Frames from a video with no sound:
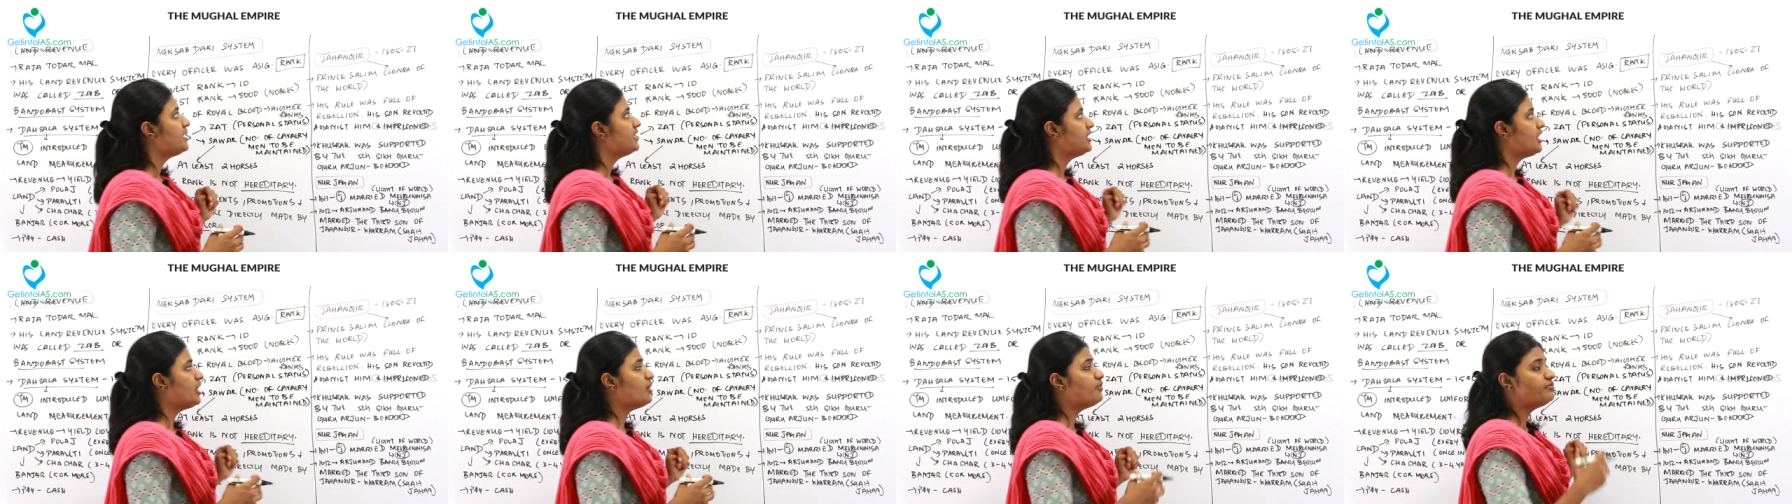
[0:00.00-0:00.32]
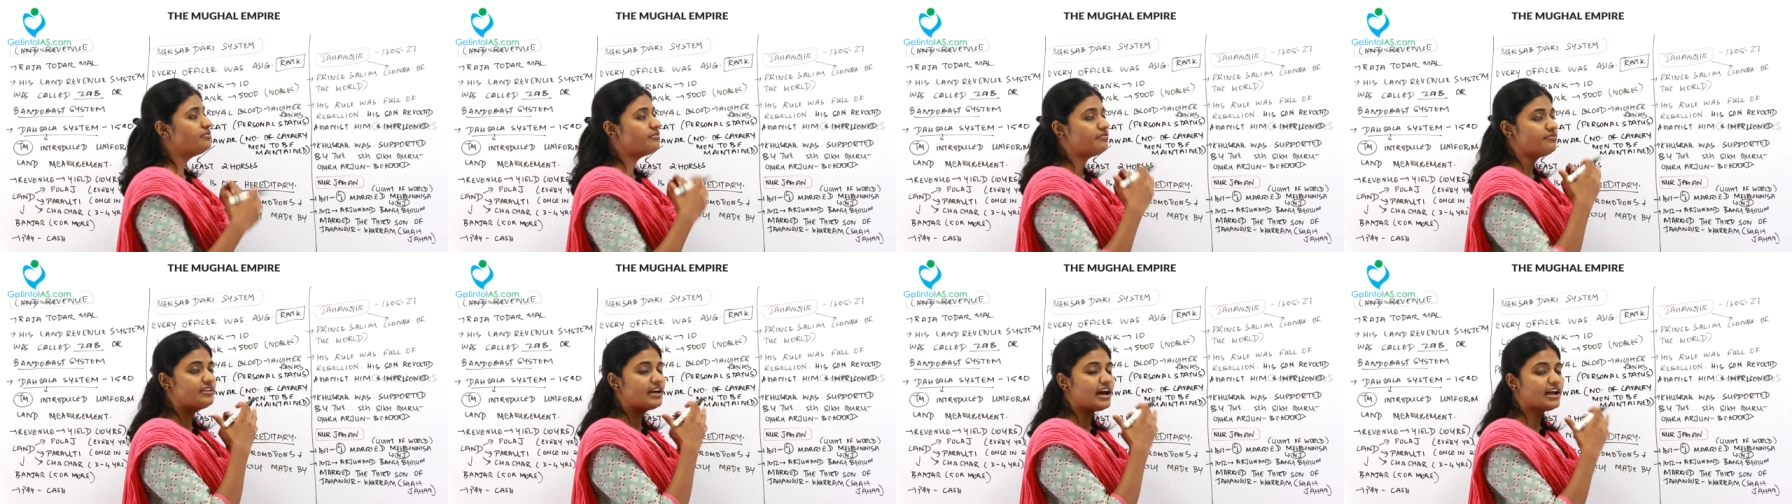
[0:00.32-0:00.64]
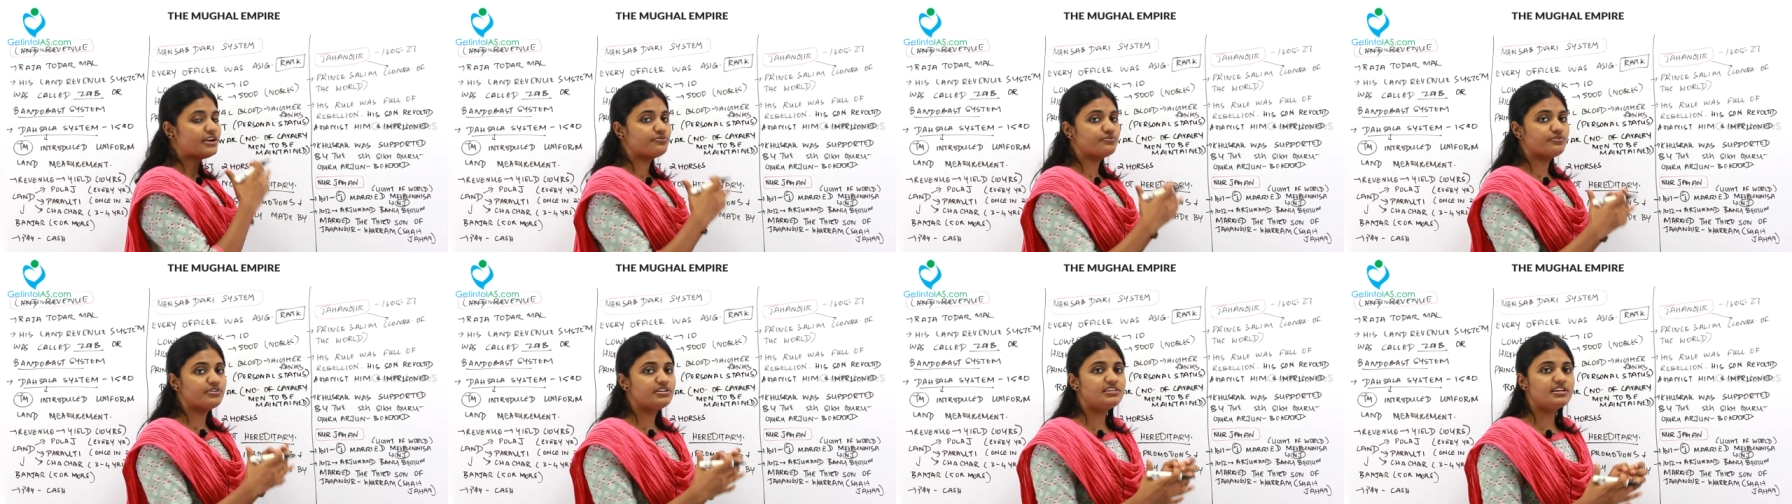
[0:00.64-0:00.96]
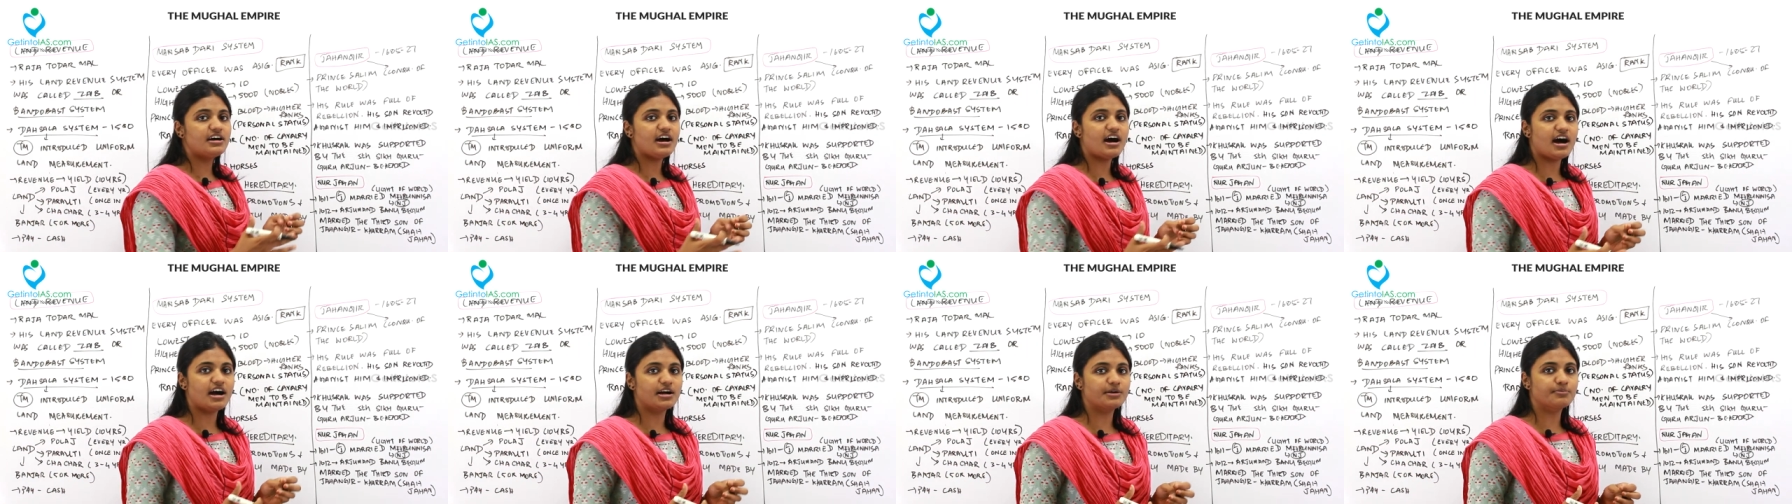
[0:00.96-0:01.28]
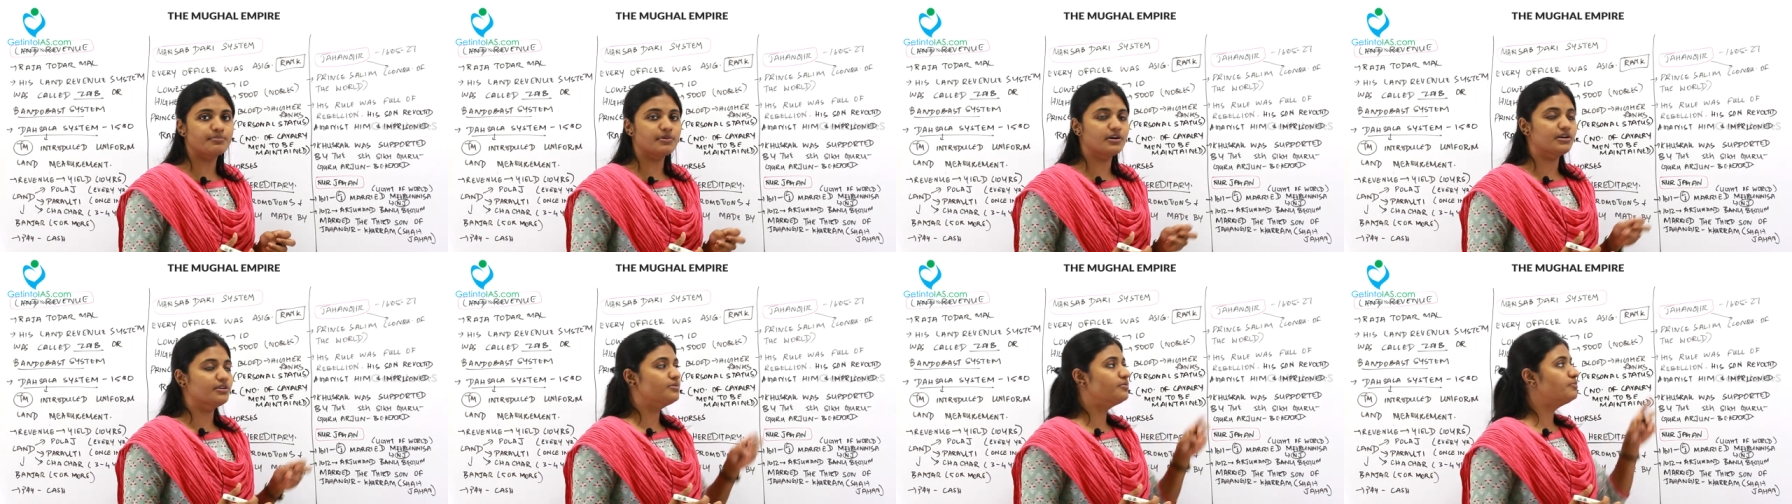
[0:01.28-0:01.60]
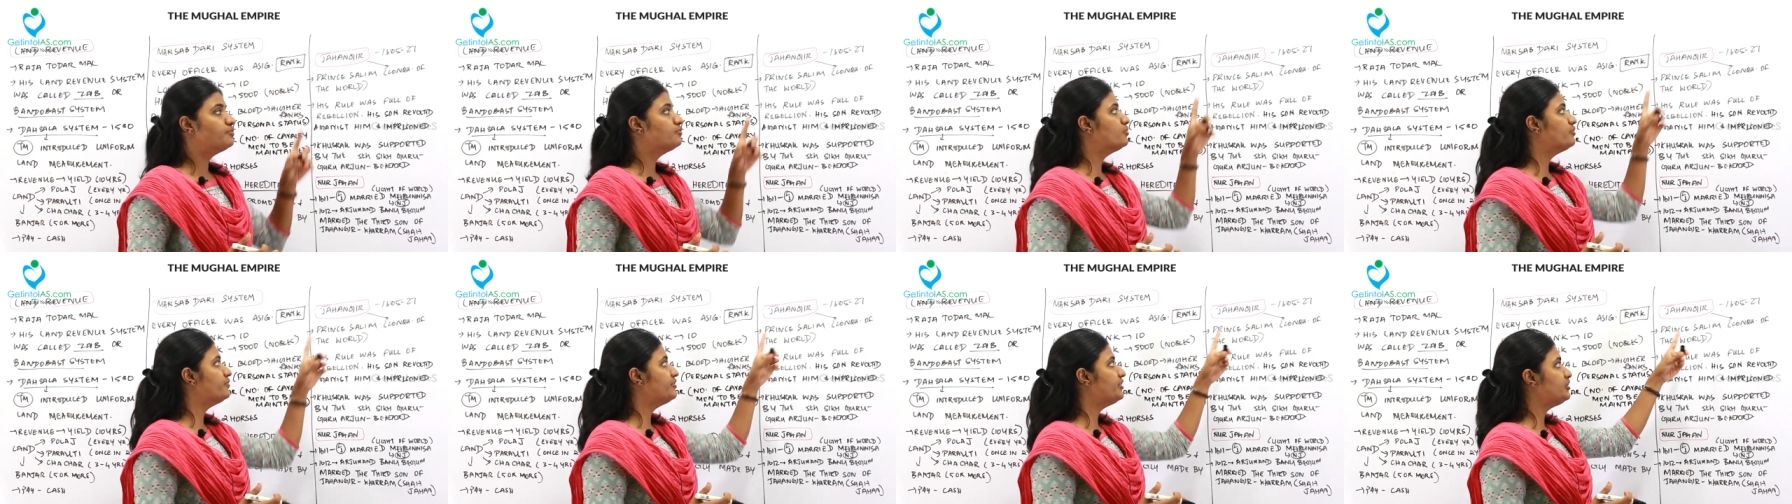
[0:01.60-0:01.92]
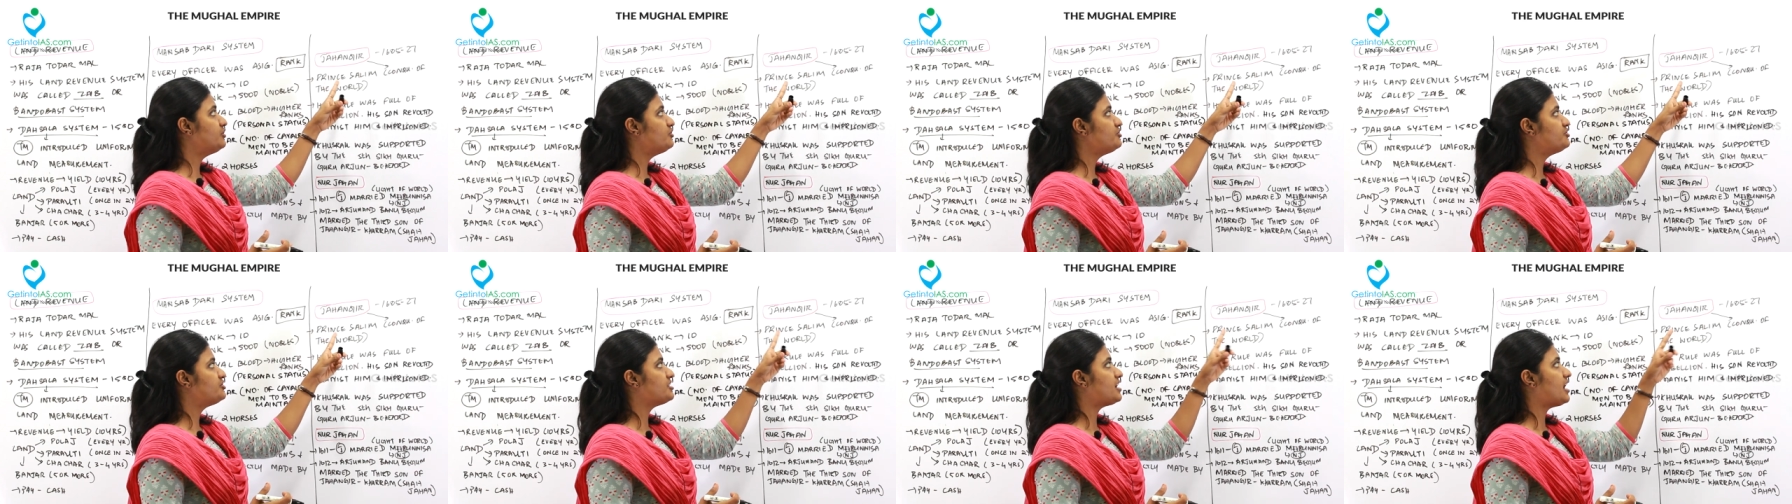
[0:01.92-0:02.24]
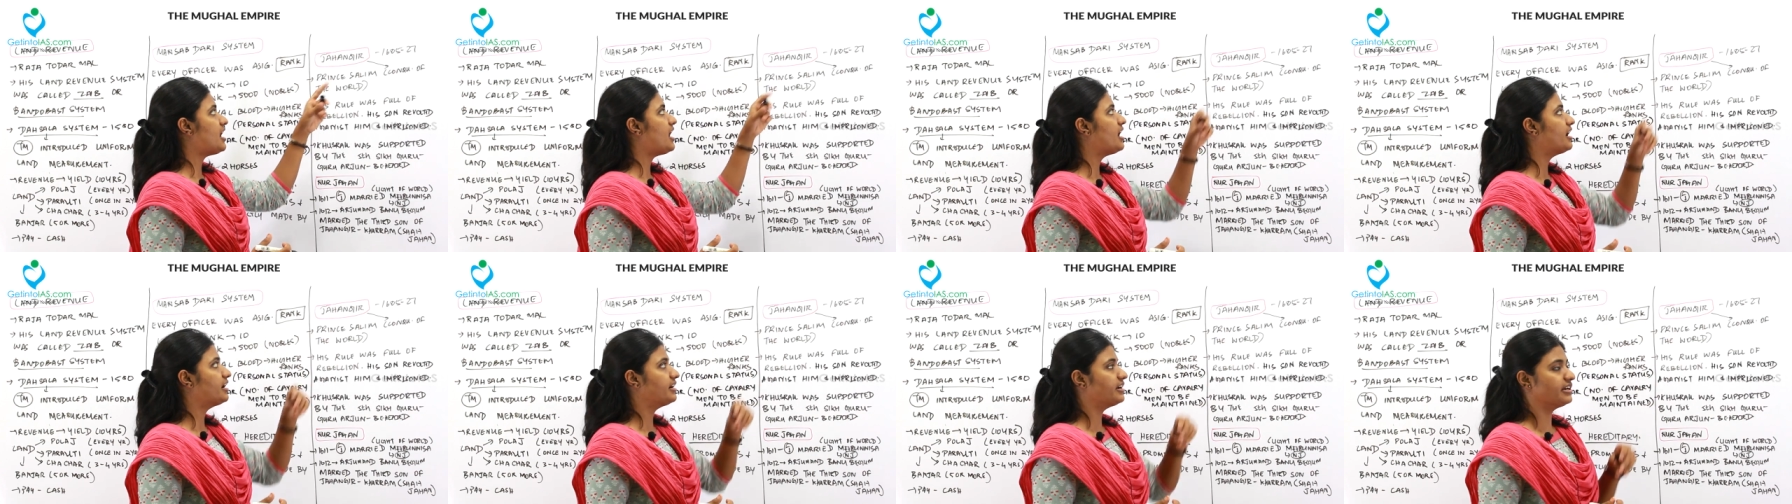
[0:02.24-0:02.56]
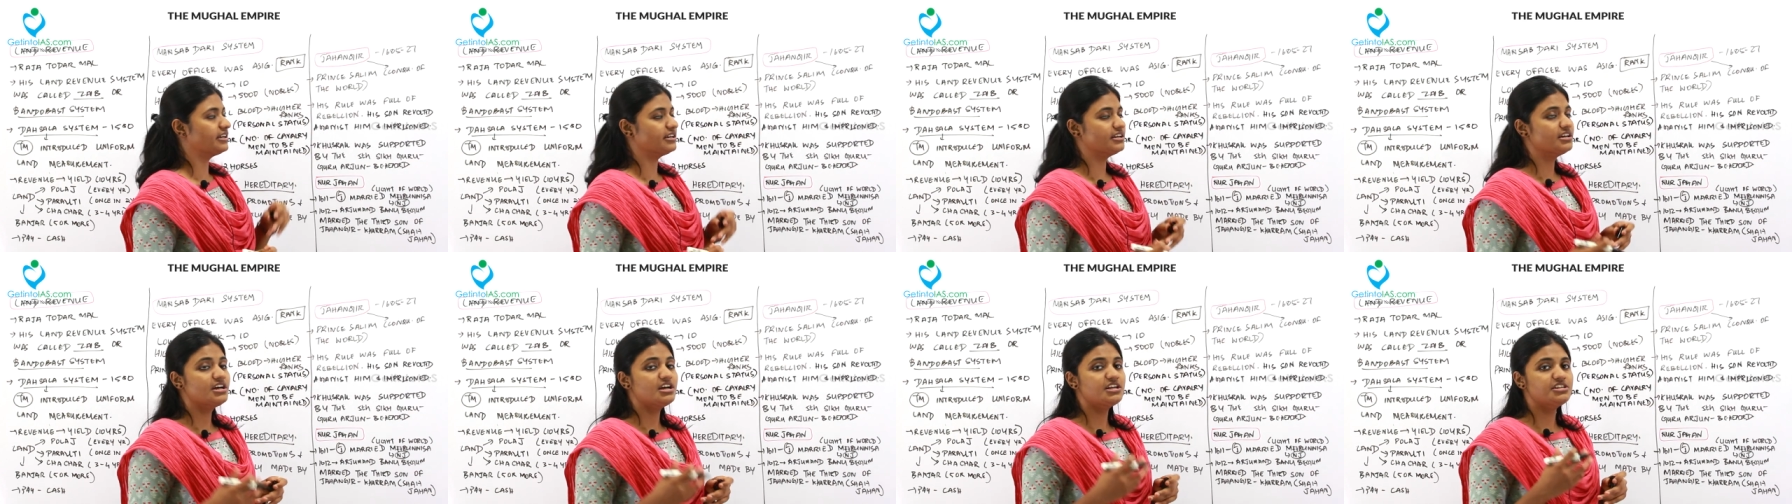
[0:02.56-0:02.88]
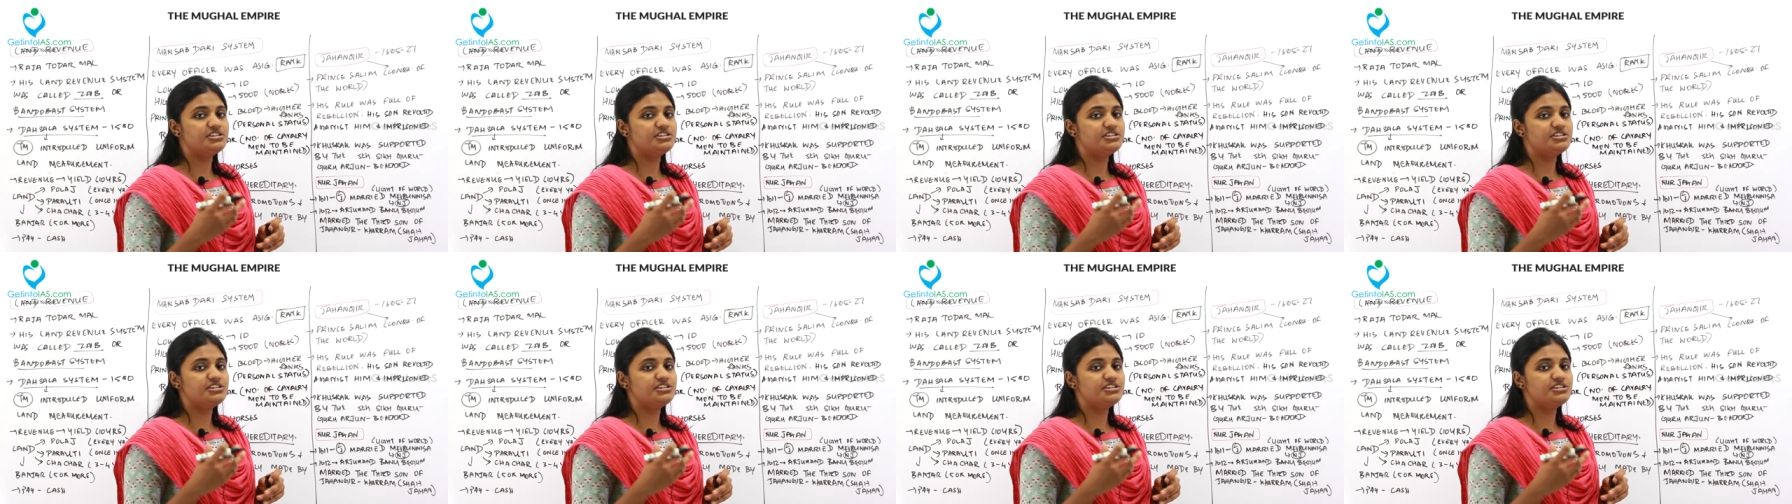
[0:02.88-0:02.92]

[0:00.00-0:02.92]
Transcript: Now we've done with Akbar. Moving to Jahangir.